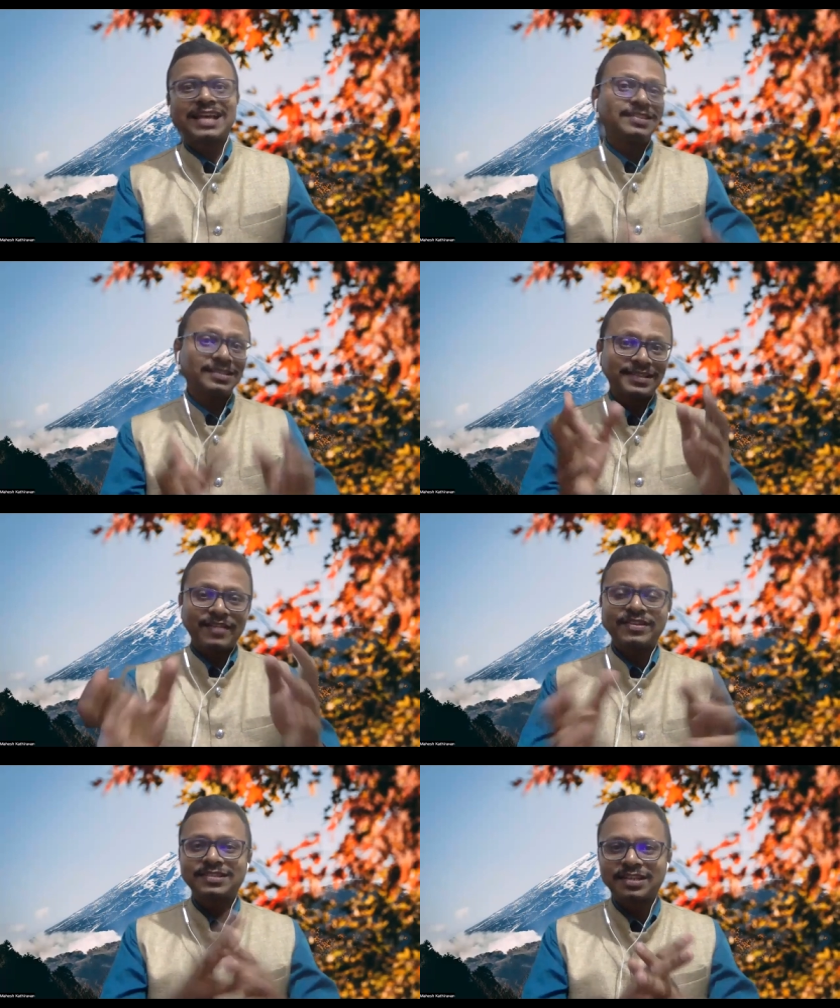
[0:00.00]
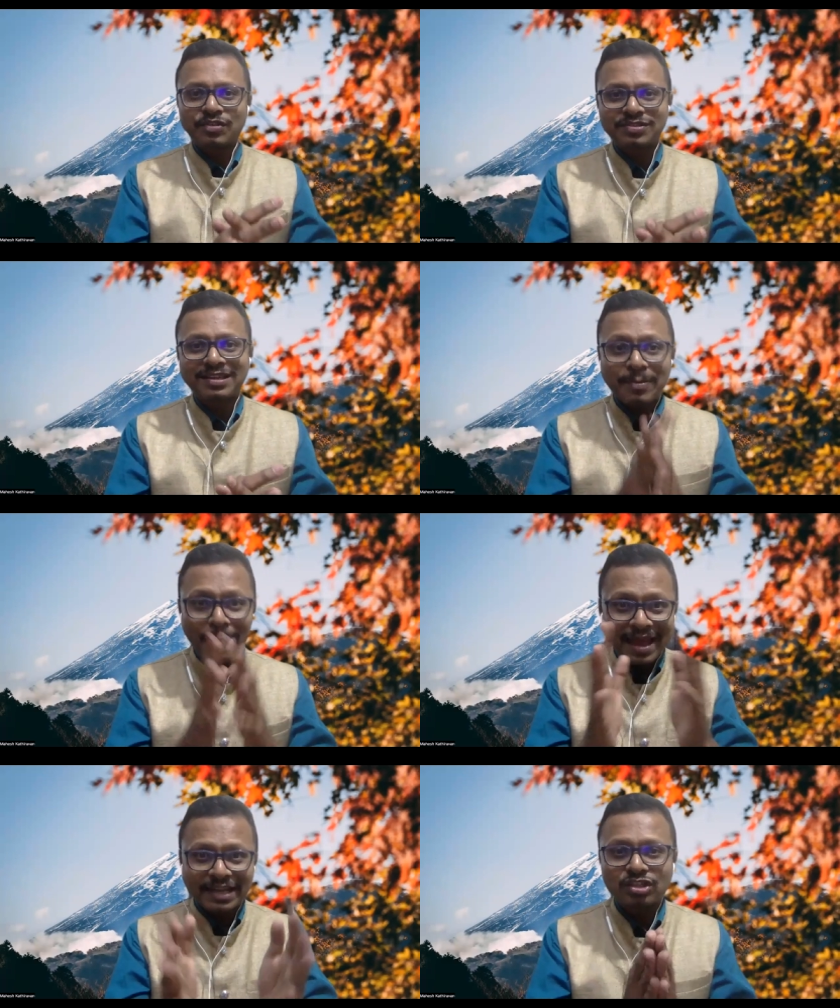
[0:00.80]
as a savings investor, as a
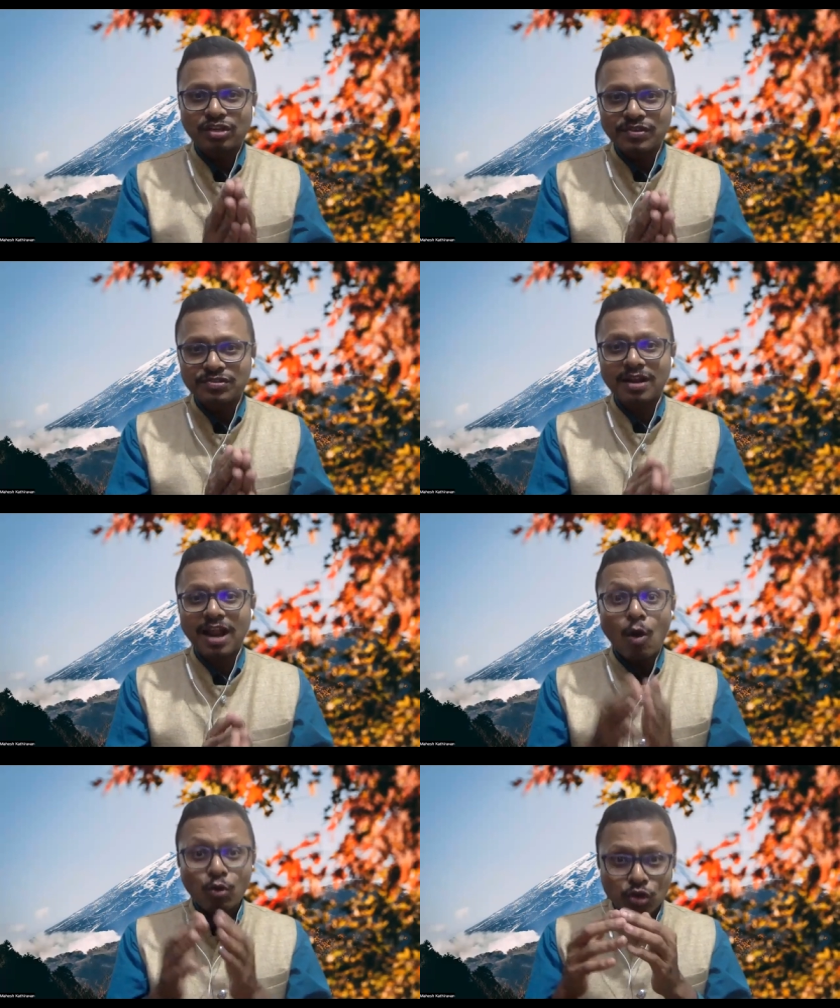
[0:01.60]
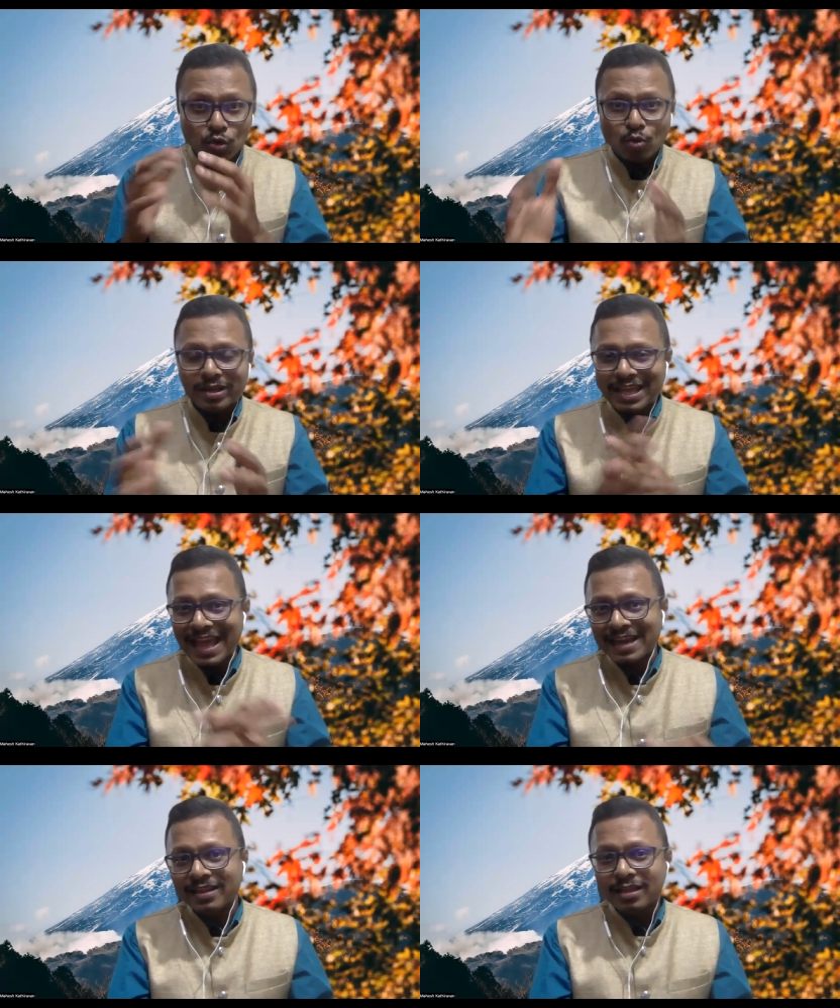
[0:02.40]
managed investor, how you
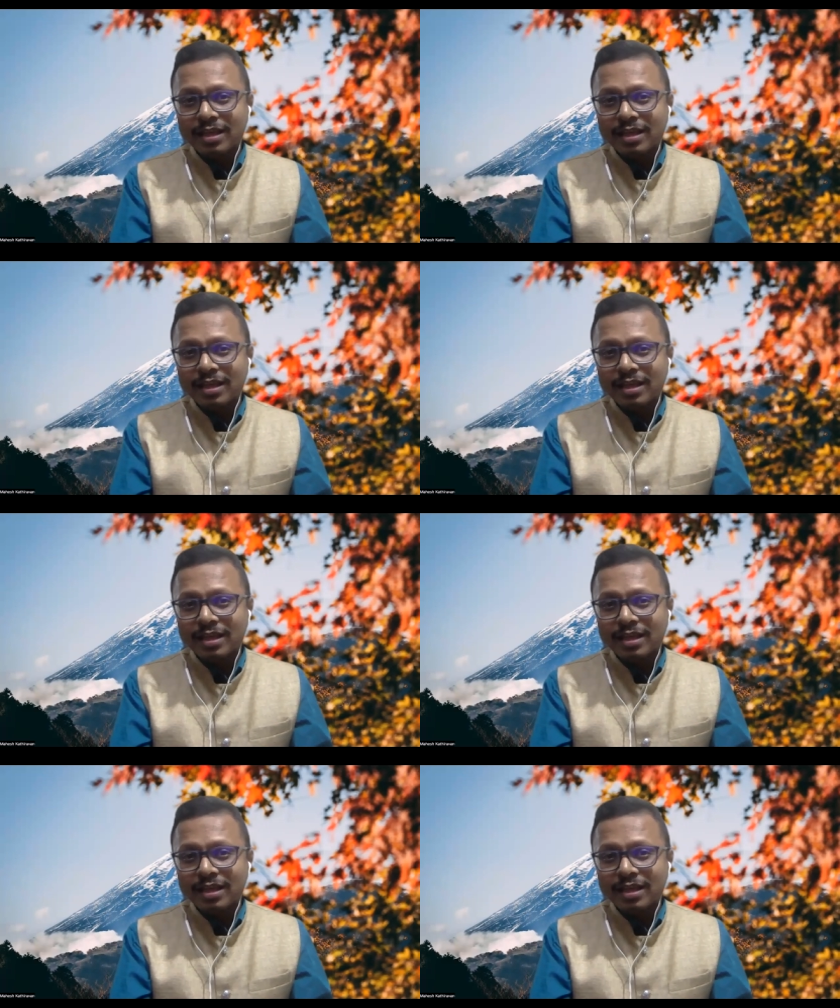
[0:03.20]
can